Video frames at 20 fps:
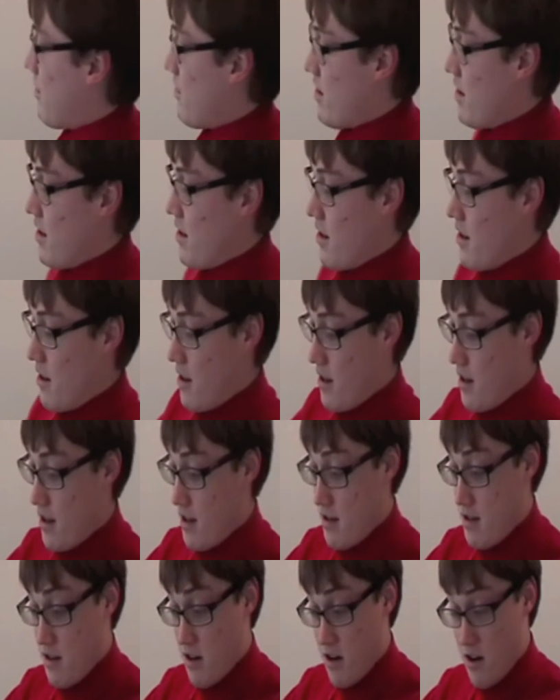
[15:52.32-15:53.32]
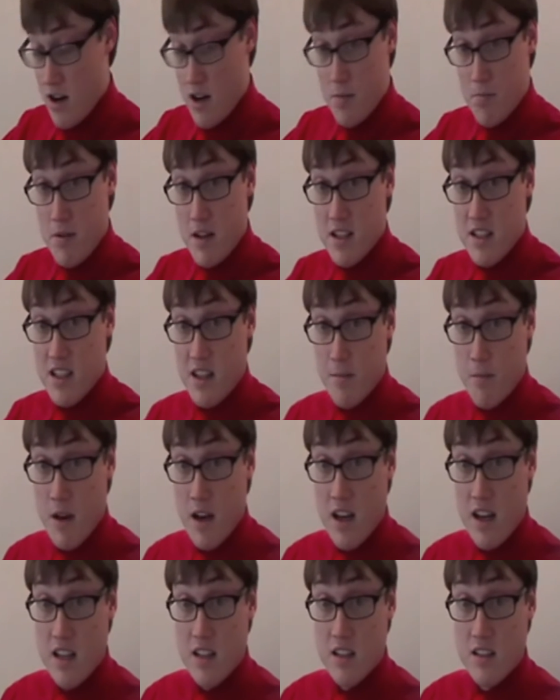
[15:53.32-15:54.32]
in the dark pits of the
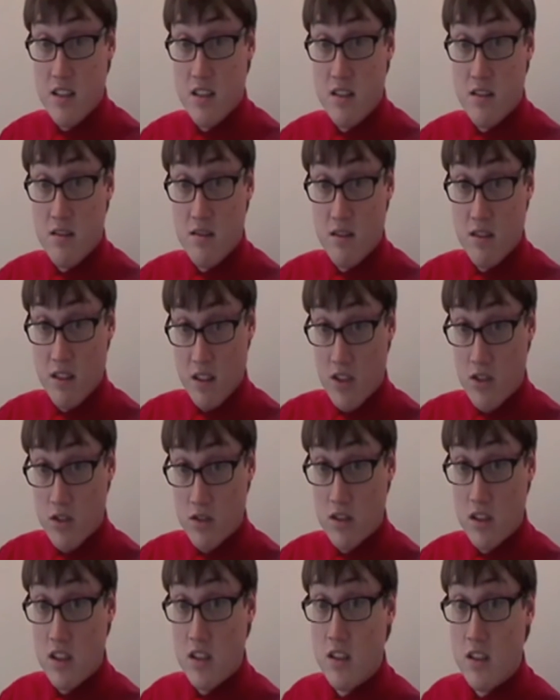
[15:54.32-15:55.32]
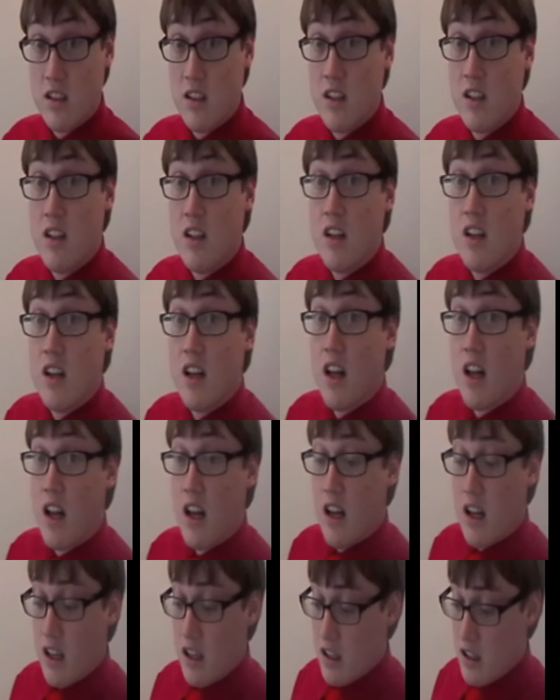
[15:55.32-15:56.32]
mine, literally,
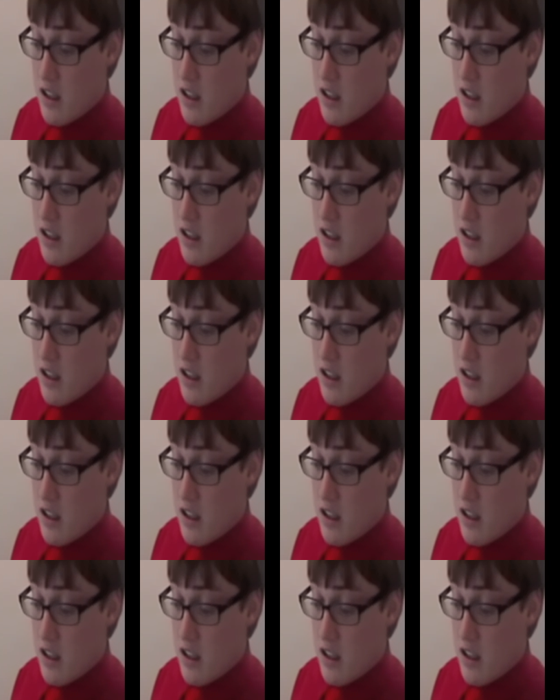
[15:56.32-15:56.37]
and